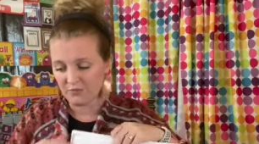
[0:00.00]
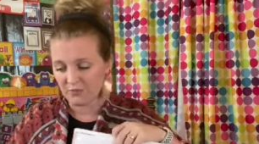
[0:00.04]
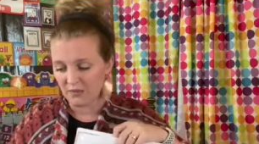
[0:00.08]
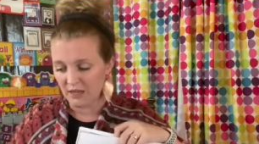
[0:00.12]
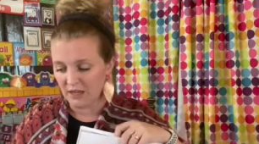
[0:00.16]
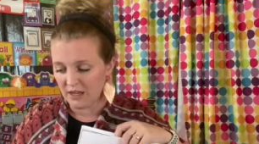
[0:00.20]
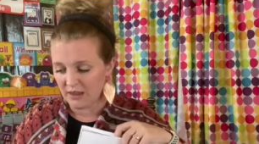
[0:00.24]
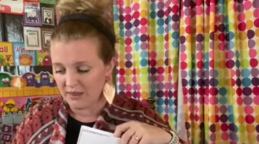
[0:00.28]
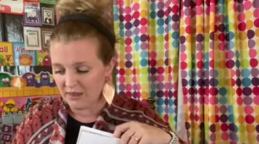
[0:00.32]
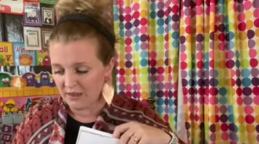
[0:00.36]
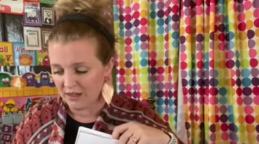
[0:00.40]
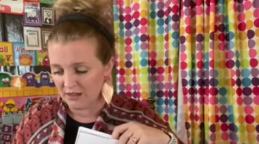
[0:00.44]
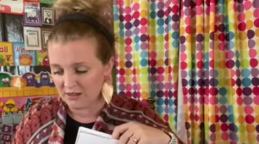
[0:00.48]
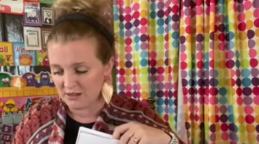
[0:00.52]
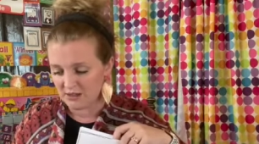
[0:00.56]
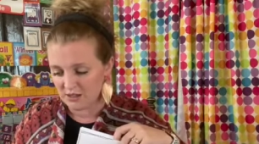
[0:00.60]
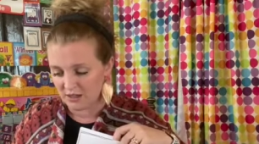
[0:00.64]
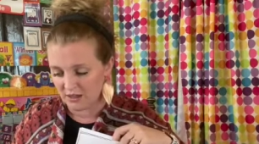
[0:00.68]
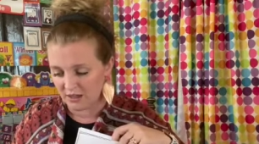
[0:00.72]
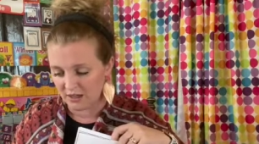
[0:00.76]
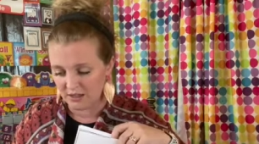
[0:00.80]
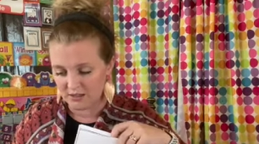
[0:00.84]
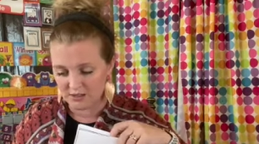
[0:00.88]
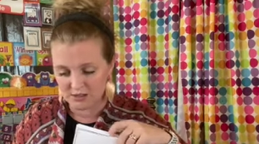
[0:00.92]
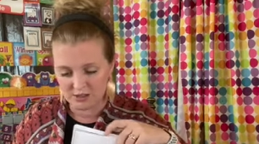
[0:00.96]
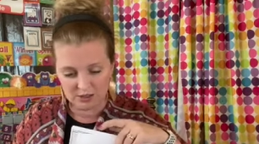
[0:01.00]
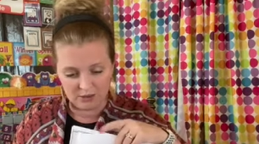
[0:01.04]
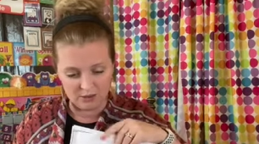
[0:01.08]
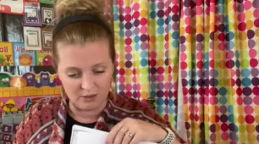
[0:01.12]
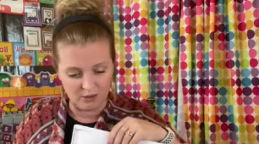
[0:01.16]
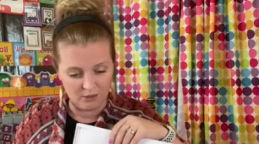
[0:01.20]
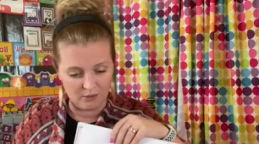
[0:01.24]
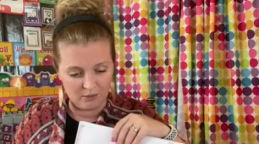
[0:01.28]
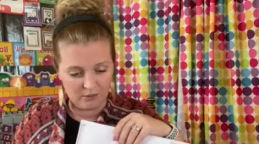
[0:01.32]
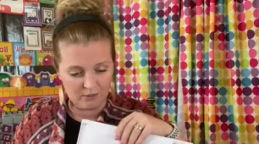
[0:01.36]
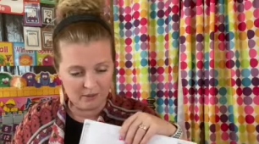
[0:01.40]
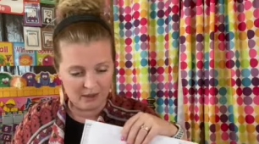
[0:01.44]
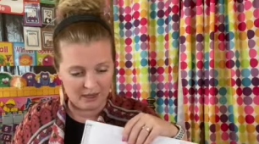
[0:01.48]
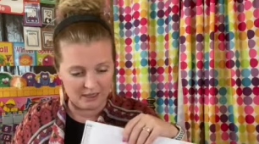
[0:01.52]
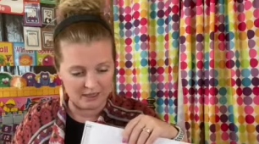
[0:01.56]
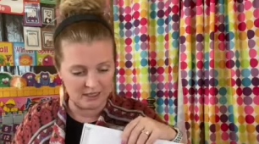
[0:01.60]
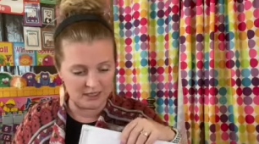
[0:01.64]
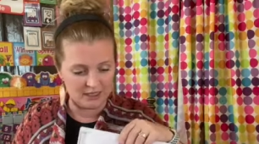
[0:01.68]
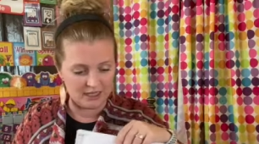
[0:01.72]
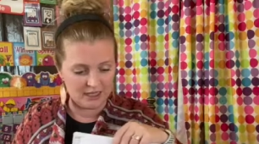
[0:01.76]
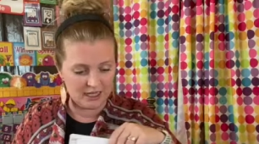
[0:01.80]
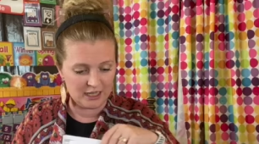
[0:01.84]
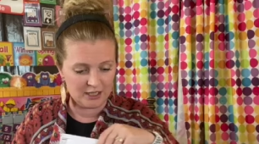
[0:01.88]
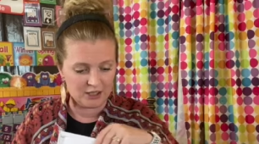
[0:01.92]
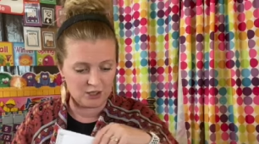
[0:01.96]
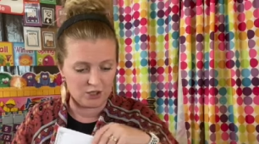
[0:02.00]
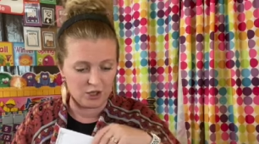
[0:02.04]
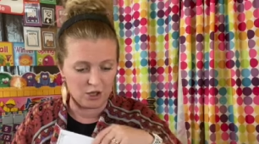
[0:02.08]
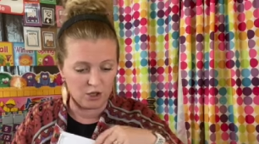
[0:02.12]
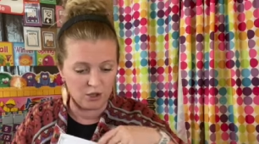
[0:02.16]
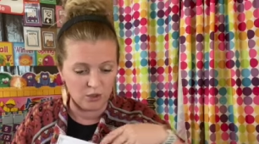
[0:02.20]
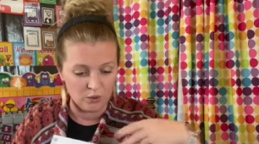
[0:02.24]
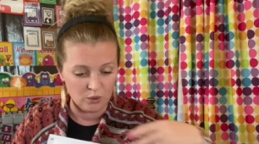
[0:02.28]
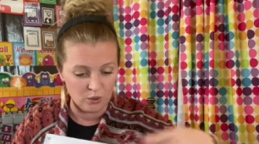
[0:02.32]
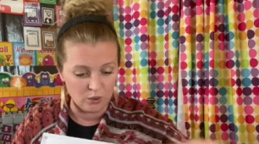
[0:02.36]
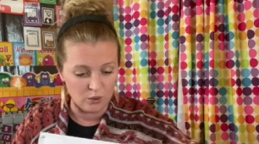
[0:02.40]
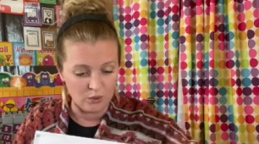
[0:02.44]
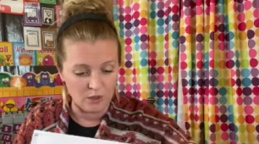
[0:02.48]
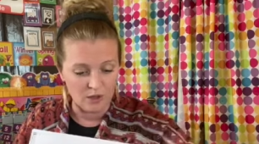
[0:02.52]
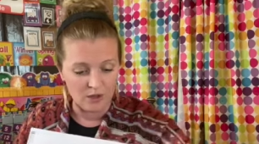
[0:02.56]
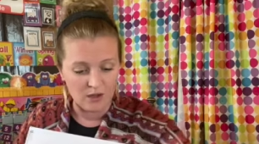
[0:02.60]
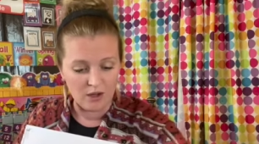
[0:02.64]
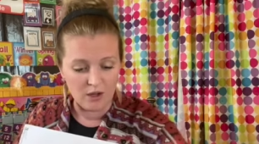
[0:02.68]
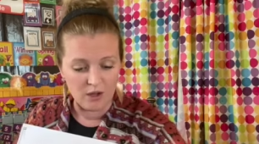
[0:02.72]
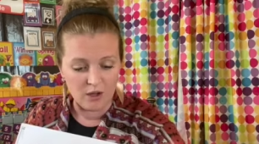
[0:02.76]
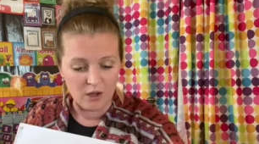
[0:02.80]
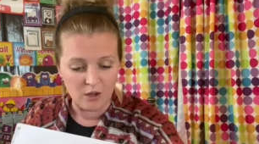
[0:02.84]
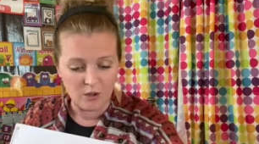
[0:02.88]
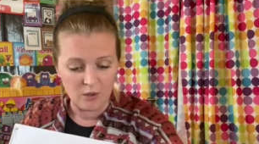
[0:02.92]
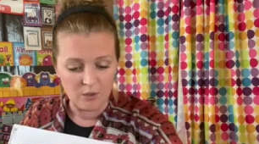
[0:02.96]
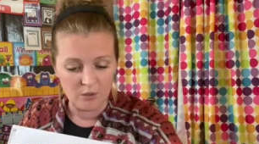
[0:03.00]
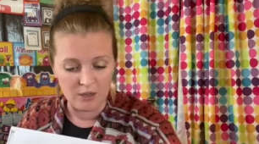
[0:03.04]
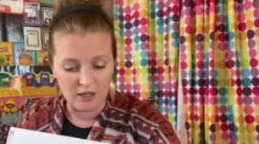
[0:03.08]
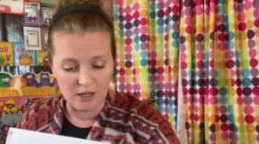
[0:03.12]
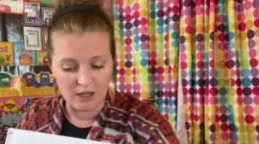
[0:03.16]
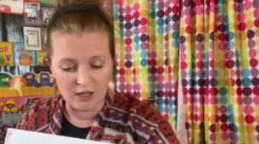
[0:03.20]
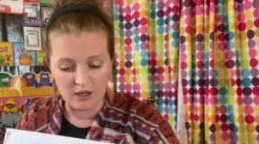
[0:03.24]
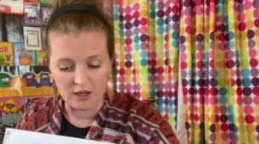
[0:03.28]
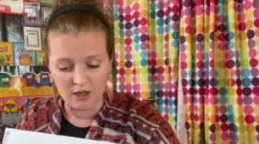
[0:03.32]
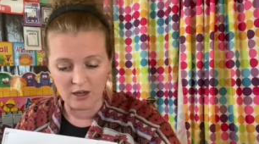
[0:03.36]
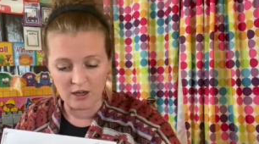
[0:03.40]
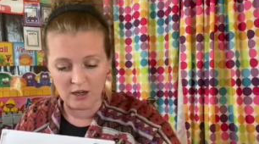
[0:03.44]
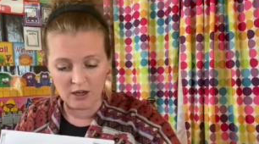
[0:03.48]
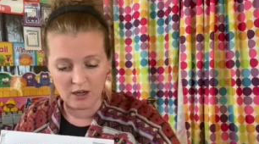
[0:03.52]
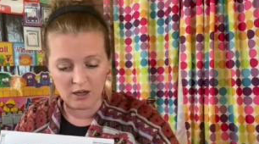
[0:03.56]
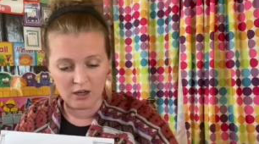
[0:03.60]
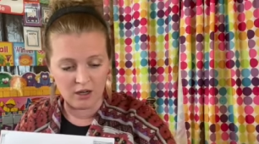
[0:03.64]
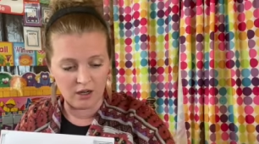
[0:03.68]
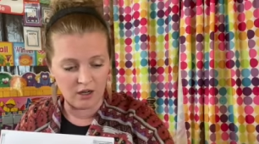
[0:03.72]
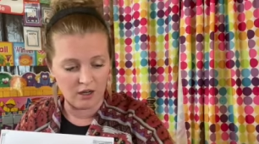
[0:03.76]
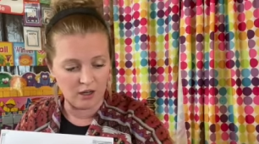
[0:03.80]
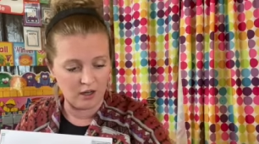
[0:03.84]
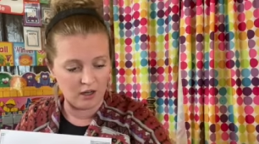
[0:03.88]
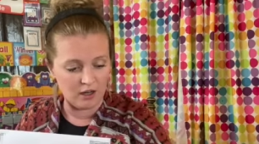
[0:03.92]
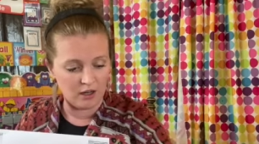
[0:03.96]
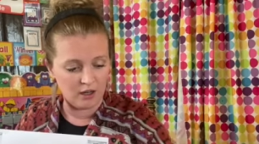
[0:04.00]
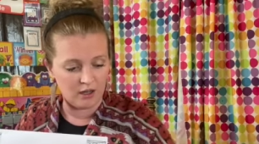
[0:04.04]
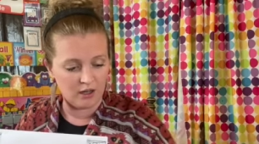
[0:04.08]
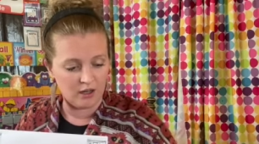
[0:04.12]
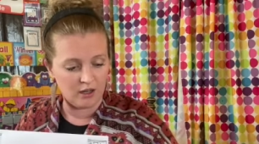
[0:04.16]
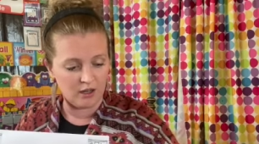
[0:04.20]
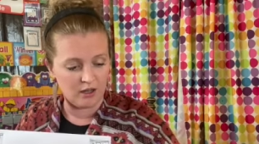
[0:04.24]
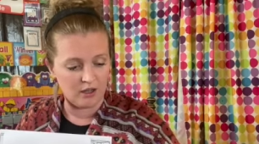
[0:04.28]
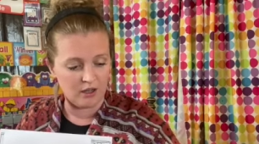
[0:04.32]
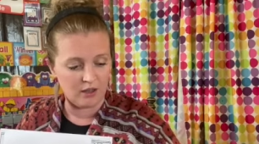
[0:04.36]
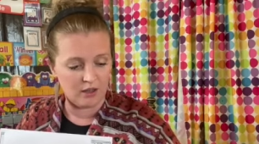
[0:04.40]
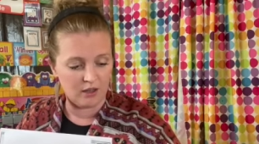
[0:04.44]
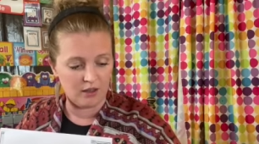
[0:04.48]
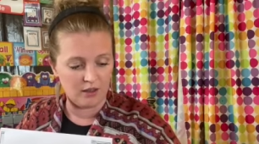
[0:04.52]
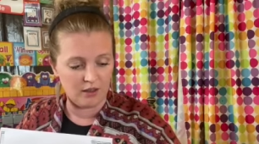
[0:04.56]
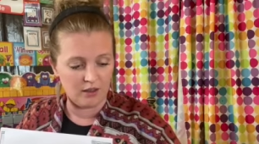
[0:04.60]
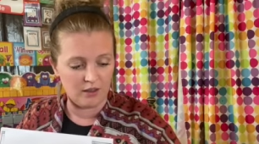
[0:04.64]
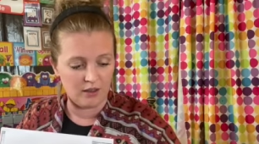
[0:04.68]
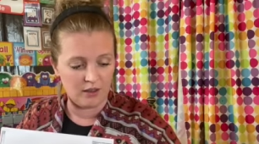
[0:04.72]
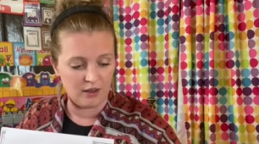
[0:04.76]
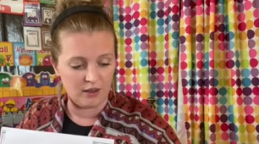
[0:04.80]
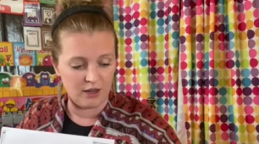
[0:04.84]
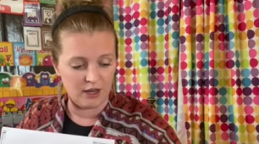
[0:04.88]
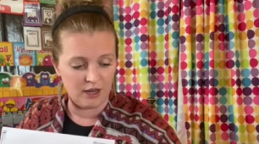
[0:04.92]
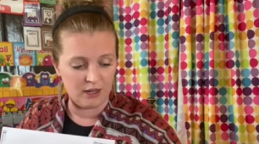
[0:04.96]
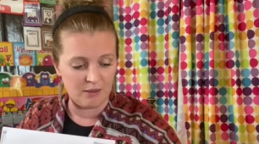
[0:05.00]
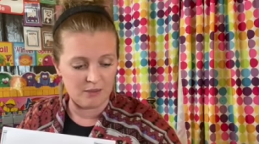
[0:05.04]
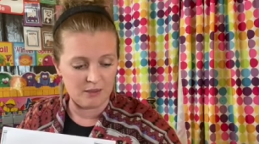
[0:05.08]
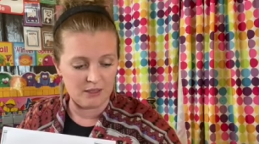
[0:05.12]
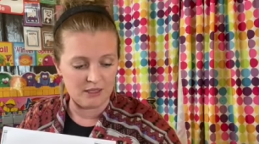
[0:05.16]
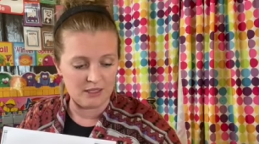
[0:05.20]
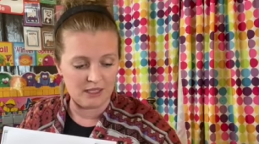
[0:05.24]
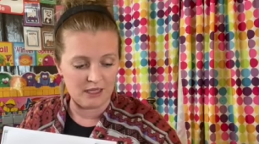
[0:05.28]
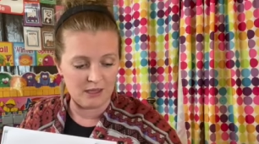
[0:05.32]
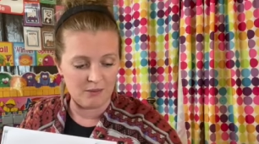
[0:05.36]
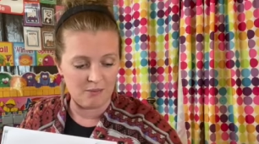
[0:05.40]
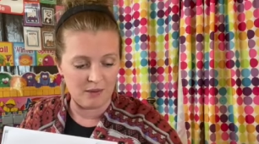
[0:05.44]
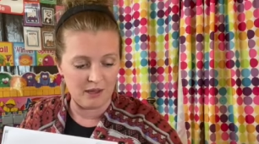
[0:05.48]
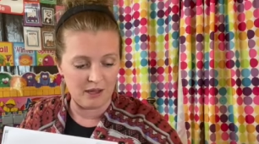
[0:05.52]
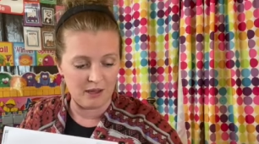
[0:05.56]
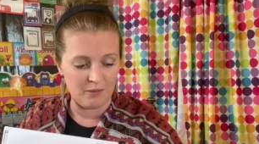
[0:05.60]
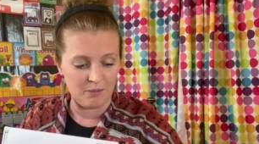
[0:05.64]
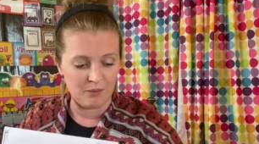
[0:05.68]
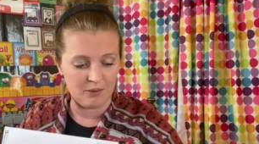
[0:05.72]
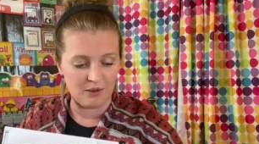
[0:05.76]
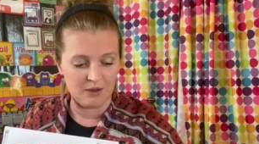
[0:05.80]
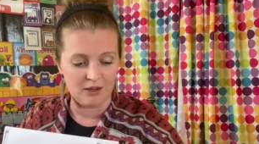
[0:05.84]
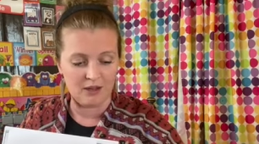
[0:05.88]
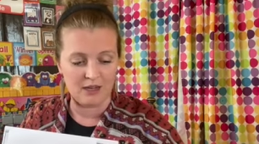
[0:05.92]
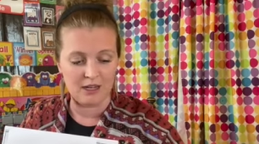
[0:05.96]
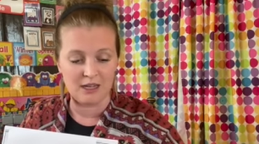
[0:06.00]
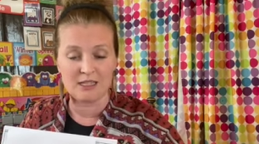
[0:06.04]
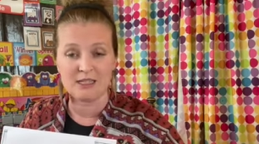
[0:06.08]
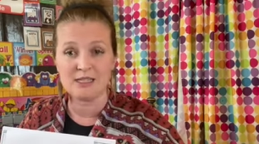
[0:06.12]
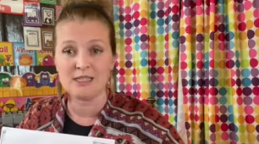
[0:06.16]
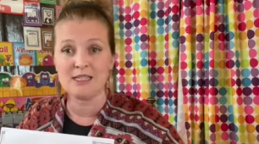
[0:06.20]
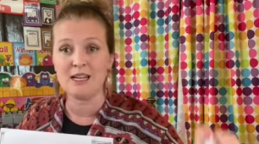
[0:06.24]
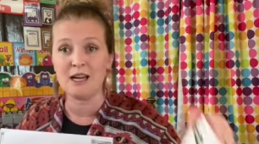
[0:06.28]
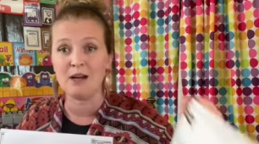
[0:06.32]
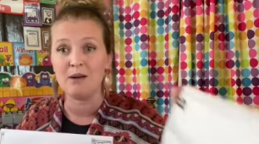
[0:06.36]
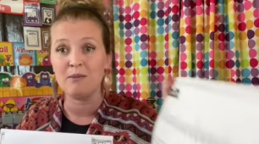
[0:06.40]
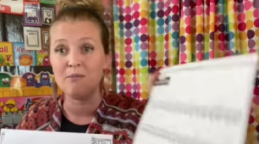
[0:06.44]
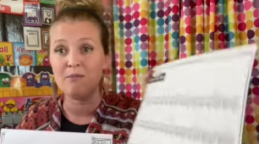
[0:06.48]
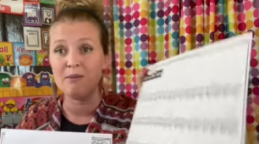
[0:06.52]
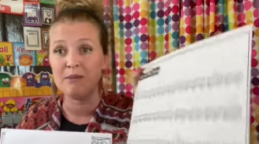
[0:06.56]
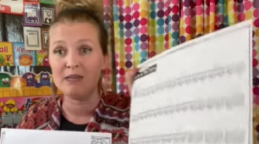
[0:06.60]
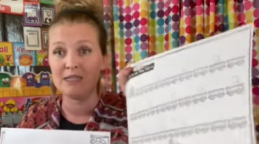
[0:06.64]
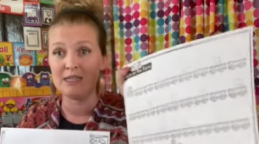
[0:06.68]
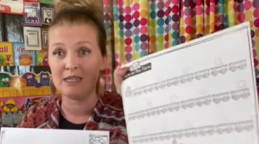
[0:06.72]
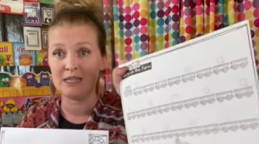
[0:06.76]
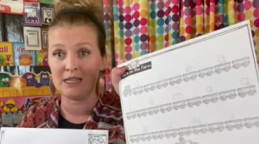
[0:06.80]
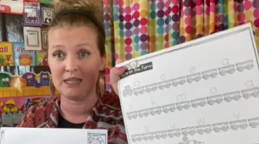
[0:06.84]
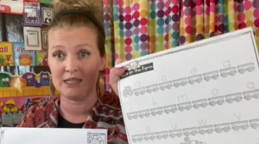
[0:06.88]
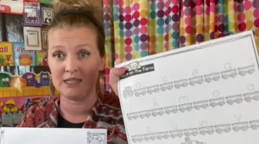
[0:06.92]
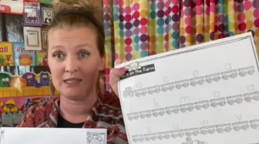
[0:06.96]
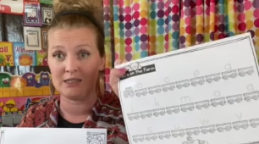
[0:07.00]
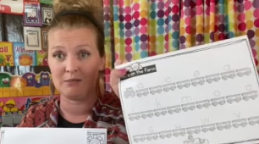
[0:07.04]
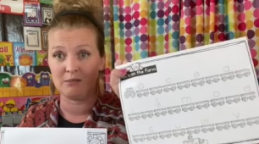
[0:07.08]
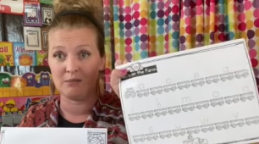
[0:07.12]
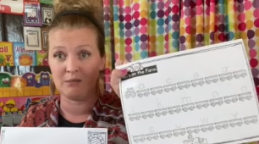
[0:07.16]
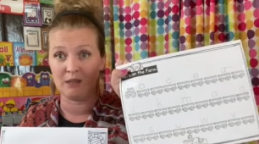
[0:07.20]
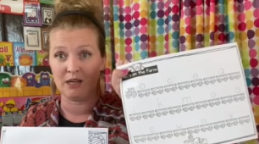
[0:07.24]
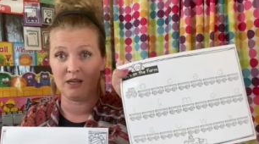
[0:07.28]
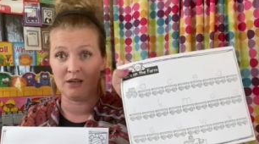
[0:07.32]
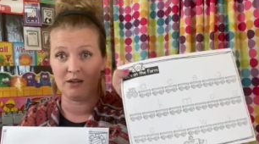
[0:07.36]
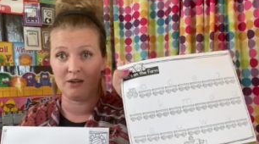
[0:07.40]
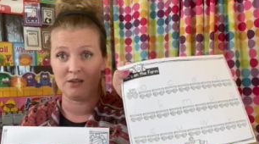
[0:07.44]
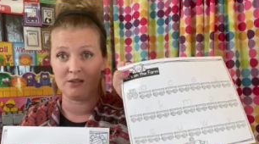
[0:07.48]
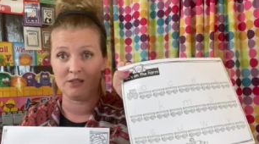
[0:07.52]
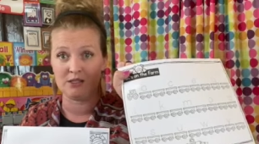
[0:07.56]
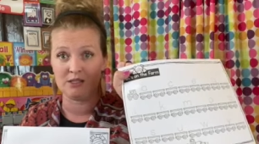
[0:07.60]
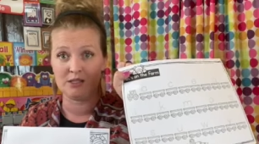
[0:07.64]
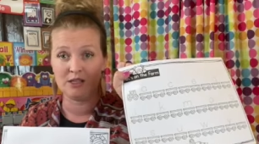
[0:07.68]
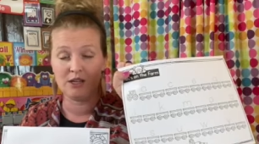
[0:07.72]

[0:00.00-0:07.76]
And so going back to day 2, their ABC paper is now missing some letters.